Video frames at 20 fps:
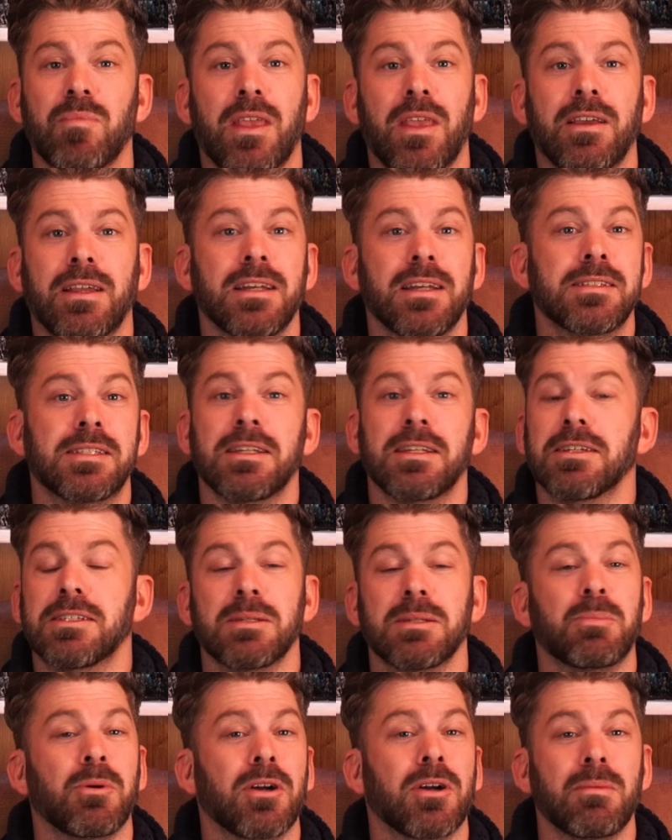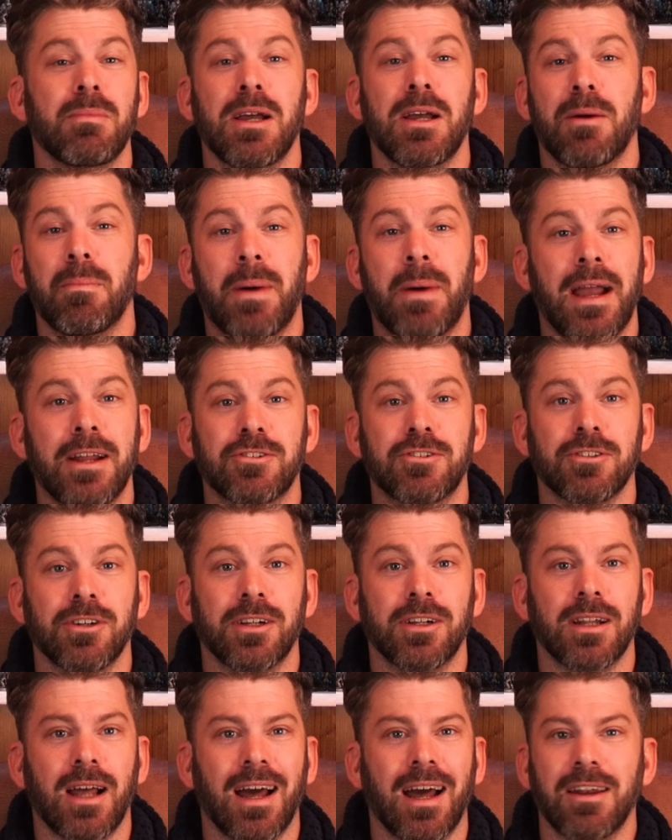Consider supporting me on
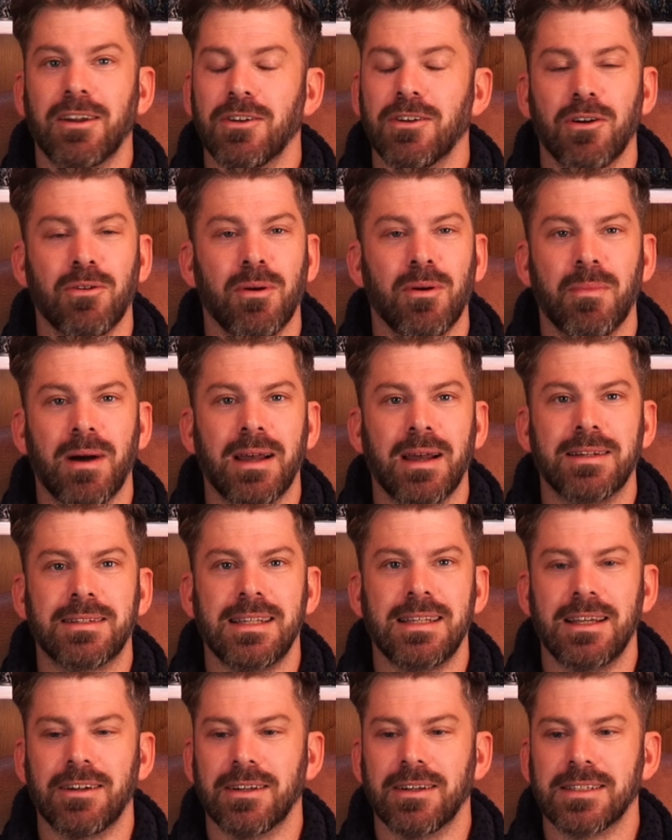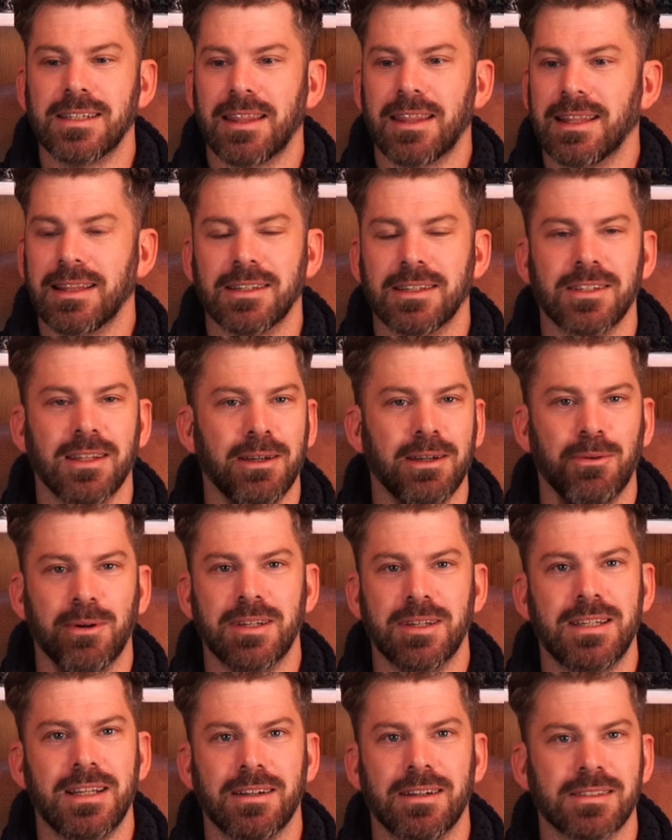Patreon. I don't know what my tier is. I think there's only
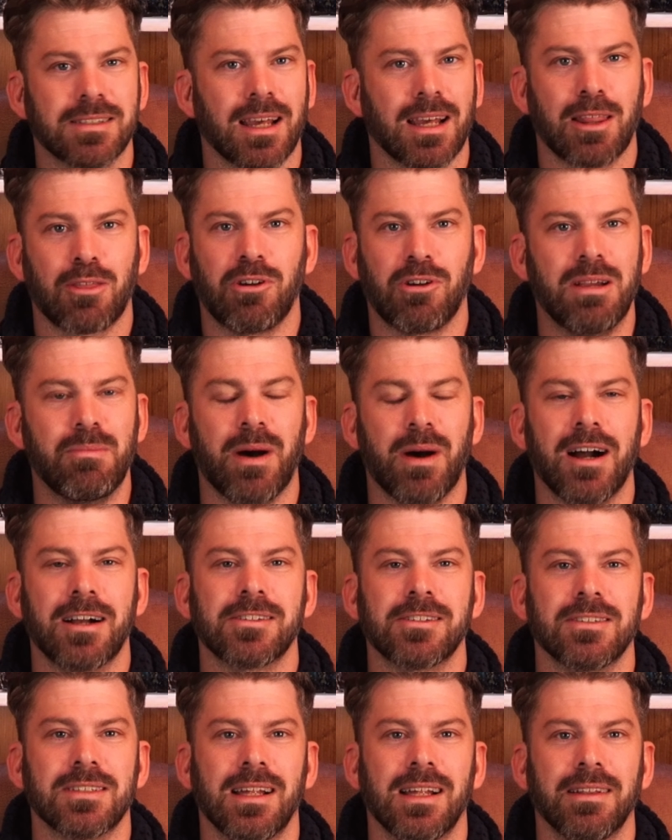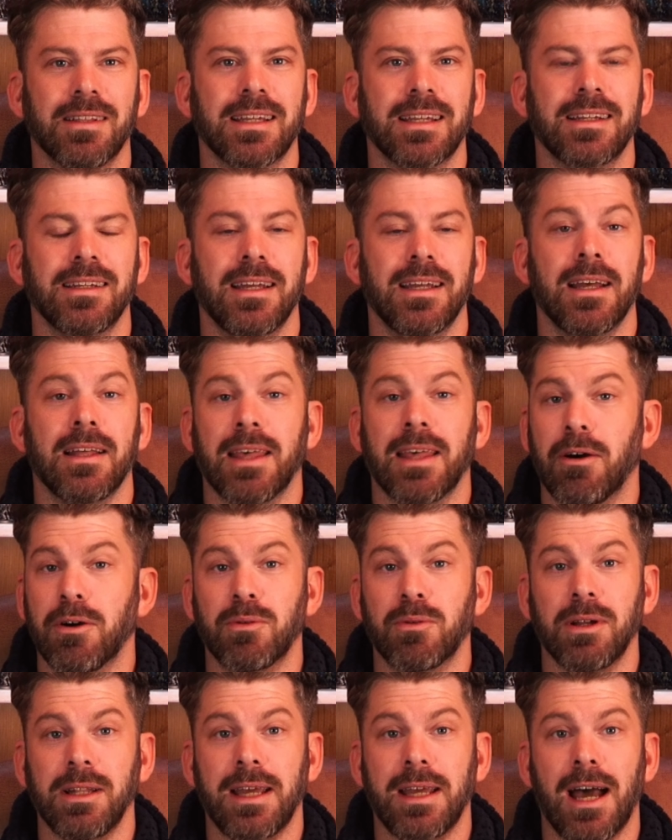one tier. It's like $3 or something. That would
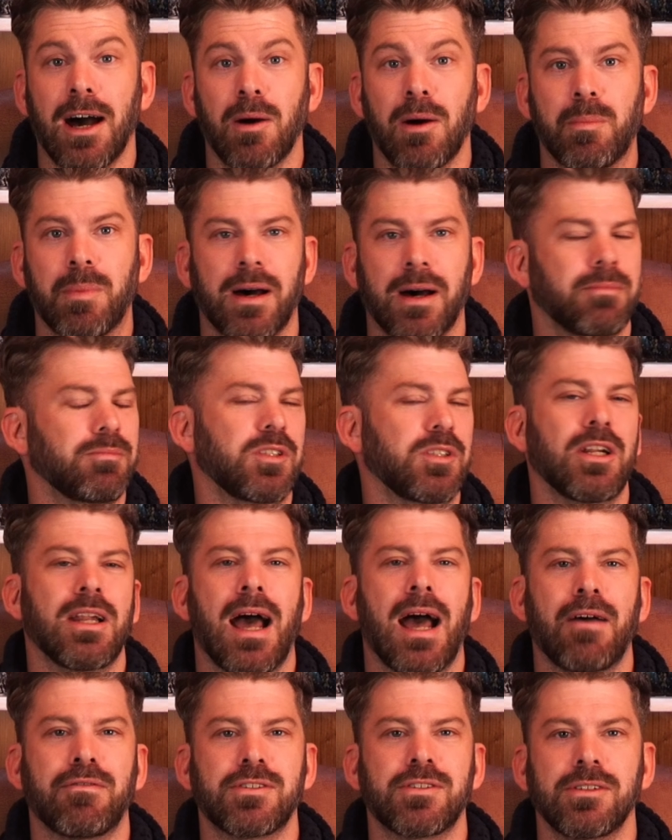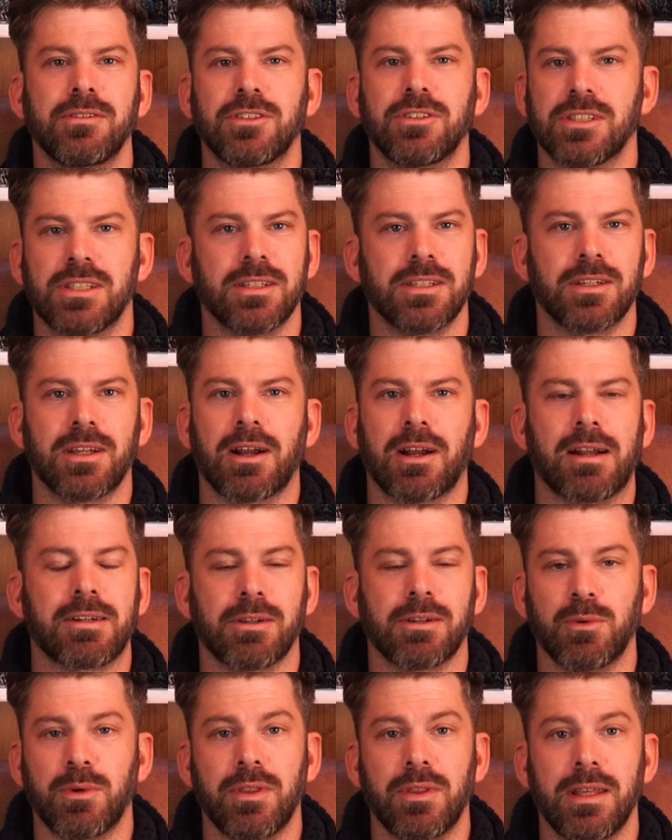really help, but you don't have to. Just
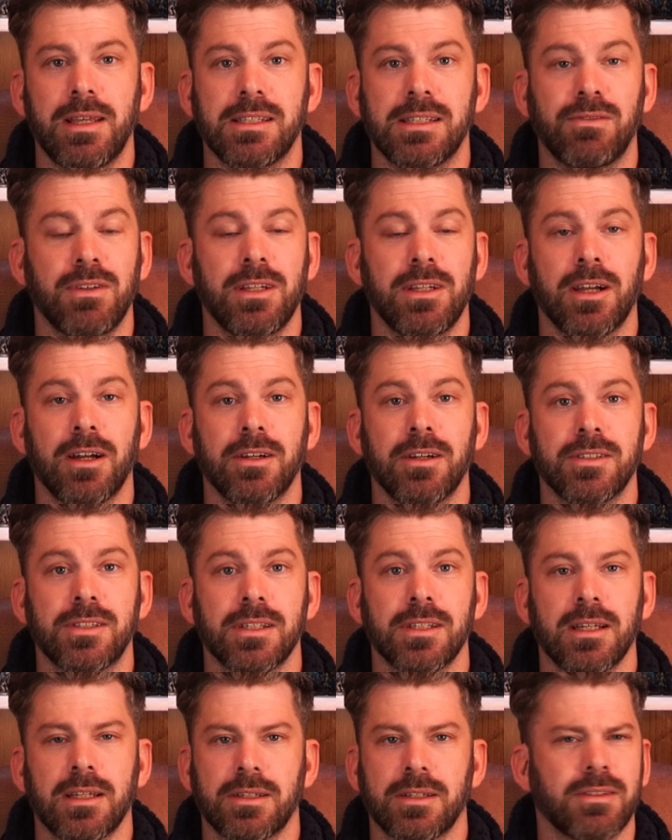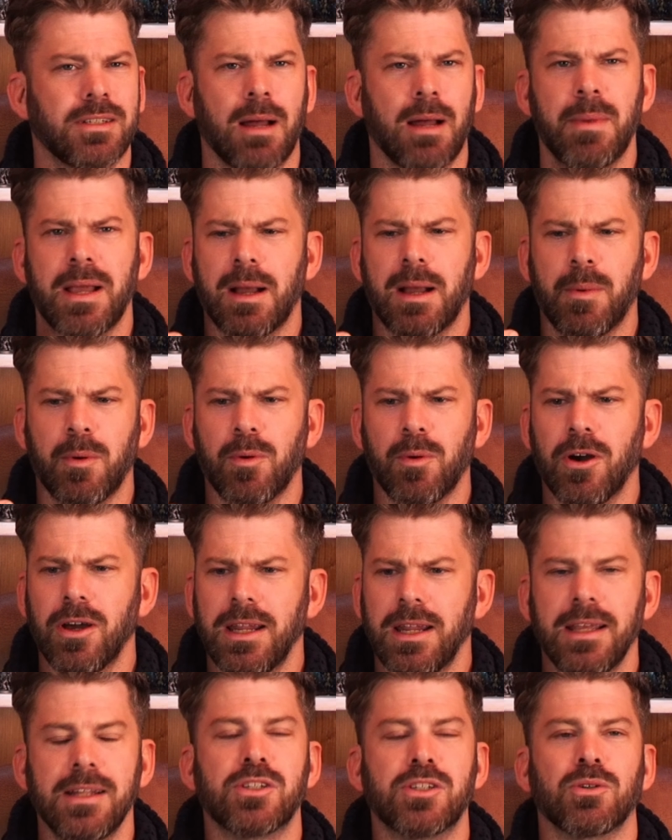interacting with these videos. Did I make up a
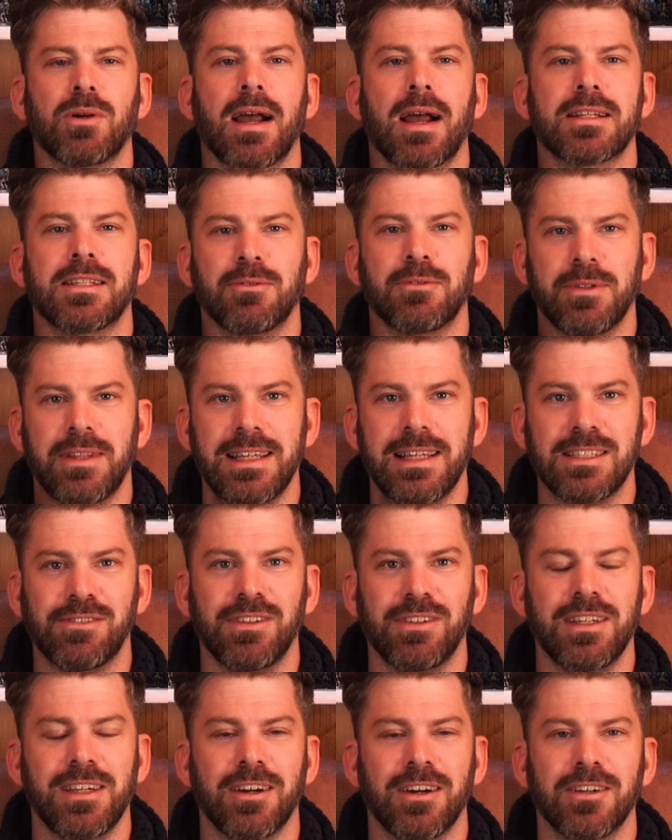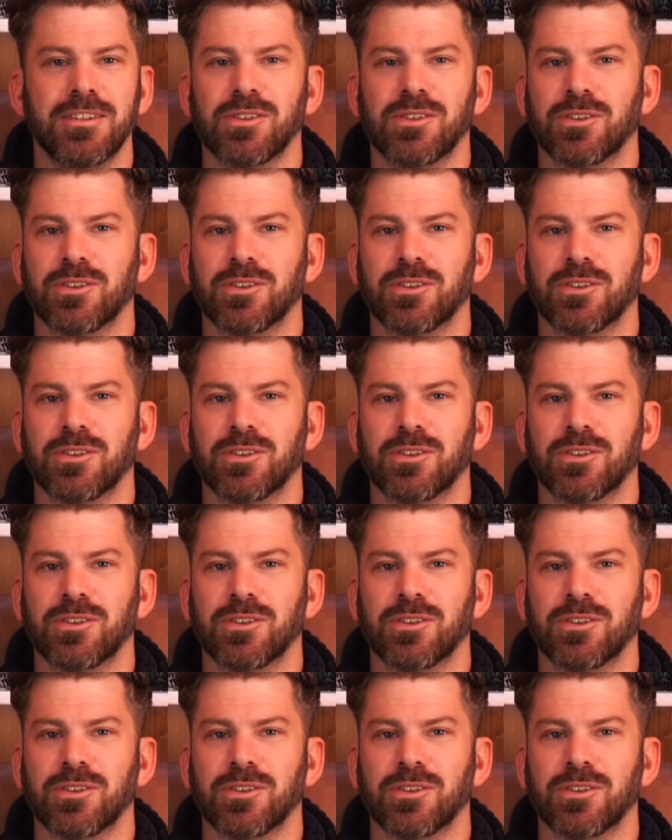word? Interacting with these videos or